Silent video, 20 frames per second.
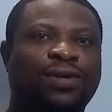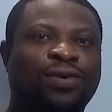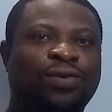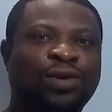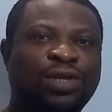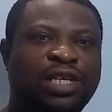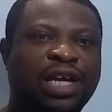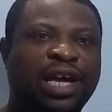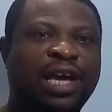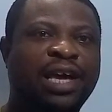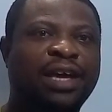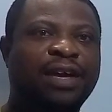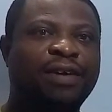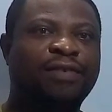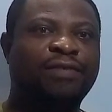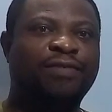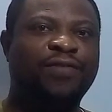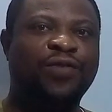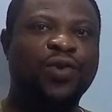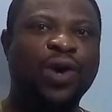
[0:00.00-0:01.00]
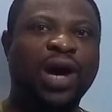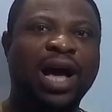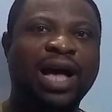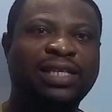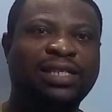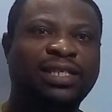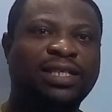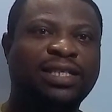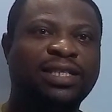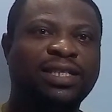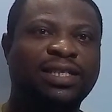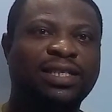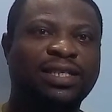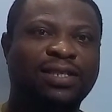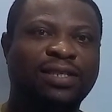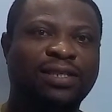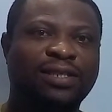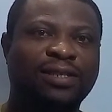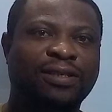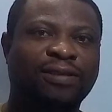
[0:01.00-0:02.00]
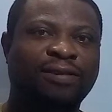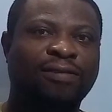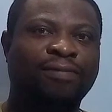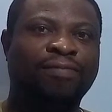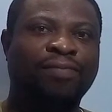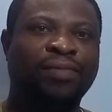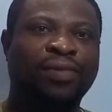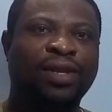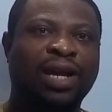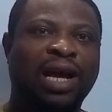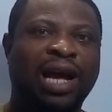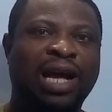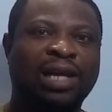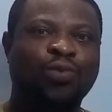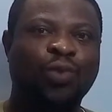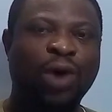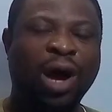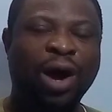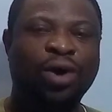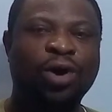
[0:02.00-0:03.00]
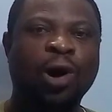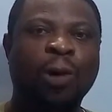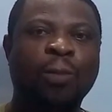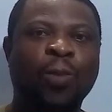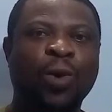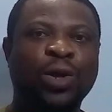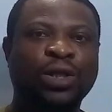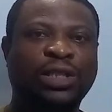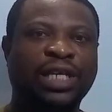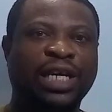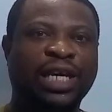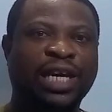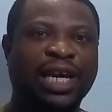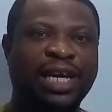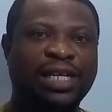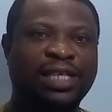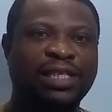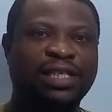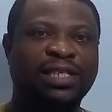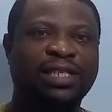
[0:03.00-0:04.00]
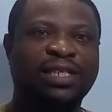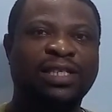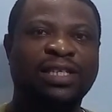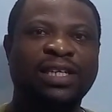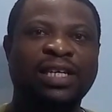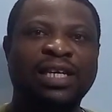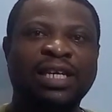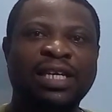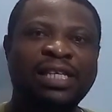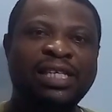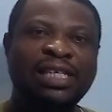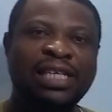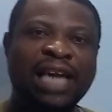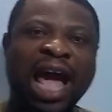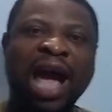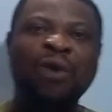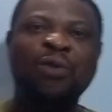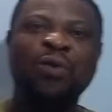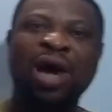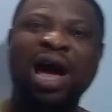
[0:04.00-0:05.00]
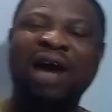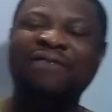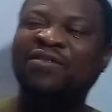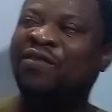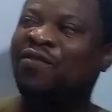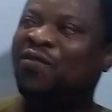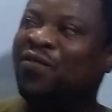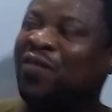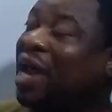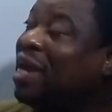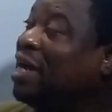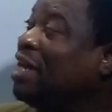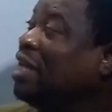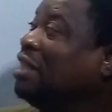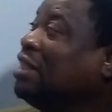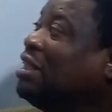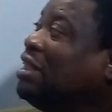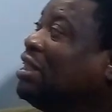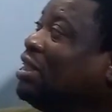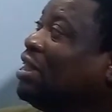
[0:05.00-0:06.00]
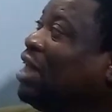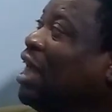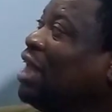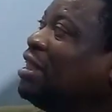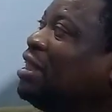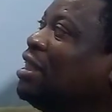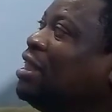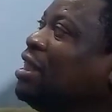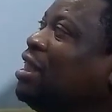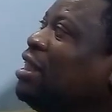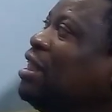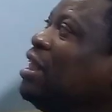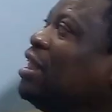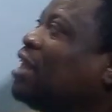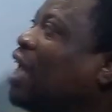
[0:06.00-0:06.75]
Good day, viewers, and welcome once again. Here we have a very interesting